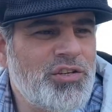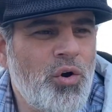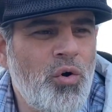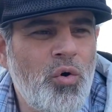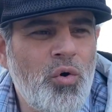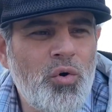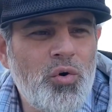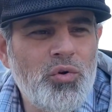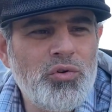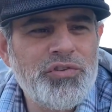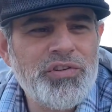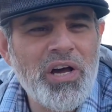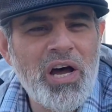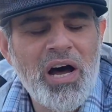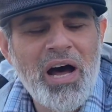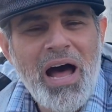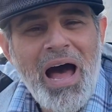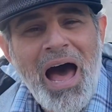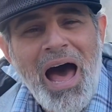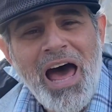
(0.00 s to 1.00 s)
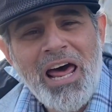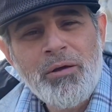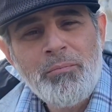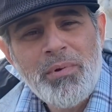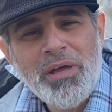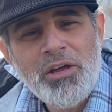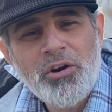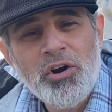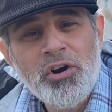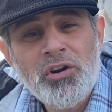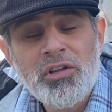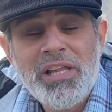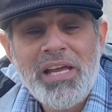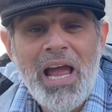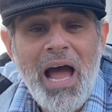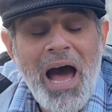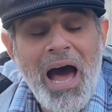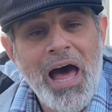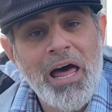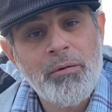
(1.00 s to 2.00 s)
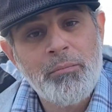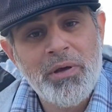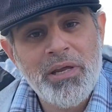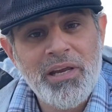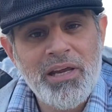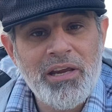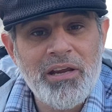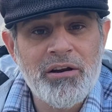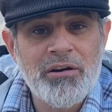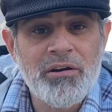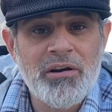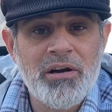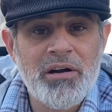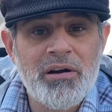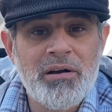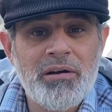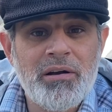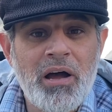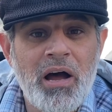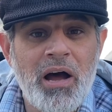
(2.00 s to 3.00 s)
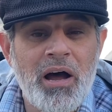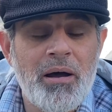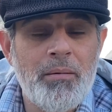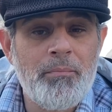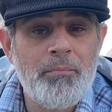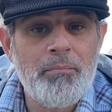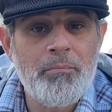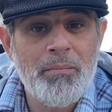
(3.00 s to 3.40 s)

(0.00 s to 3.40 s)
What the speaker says: old early Ottoman era